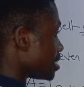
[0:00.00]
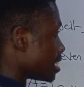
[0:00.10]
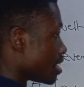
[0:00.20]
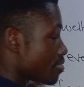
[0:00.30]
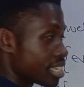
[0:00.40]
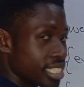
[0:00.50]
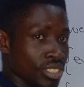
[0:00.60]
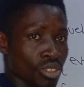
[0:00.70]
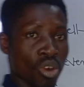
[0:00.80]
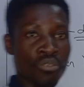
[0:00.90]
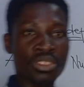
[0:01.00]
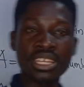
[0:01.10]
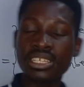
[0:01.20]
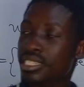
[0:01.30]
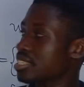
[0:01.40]
the definition of
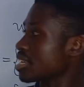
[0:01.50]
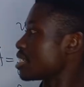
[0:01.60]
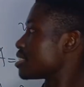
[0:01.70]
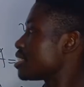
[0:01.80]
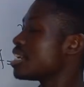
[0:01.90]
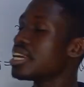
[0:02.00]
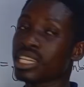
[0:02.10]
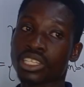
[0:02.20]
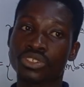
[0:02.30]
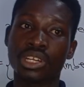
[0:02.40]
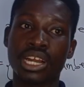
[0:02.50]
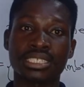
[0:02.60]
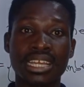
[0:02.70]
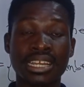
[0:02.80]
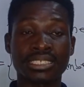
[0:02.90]
this set, let's look
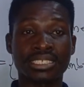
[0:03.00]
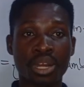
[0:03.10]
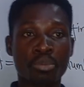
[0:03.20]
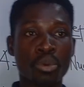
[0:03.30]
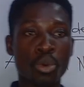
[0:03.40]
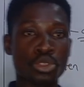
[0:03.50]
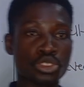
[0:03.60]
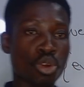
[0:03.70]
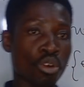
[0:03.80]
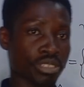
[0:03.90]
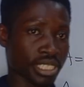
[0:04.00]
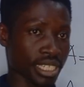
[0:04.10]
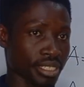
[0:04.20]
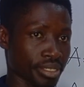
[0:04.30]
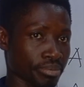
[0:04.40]
at examples of
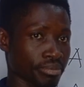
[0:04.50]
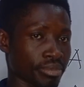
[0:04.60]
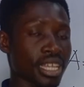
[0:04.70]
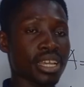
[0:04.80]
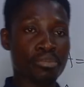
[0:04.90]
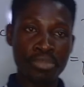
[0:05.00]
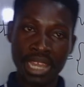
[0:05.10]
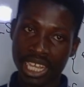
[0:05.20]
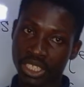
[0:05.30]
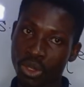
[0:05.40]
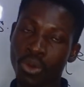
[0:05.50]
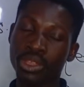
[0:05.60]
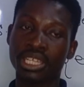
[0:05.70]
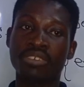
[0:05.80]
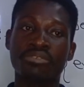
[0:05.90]
sets based
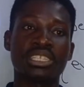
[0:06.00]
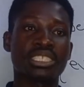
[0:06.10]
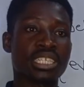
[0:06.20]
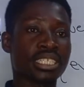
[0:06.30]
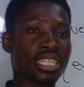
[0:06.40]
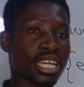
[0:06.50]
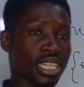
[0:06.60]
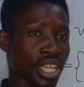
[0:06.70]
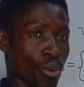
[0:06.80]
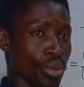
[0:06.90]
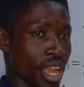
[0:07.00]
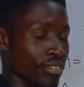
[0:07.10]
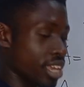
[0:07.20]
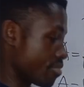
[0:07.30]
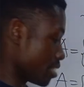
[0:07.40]
on the definition that we
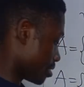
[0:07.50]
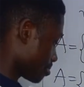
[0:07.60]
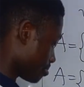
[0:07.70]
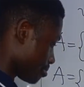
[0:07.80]
have given.